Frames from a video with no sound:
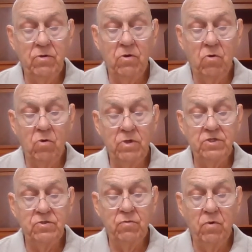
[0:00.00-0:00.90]
the Lord
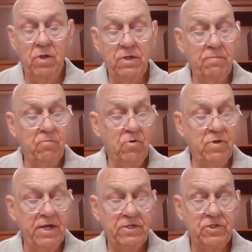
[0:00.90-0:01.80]
is the one that
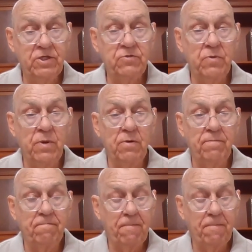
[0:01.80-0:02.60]
protects Israel.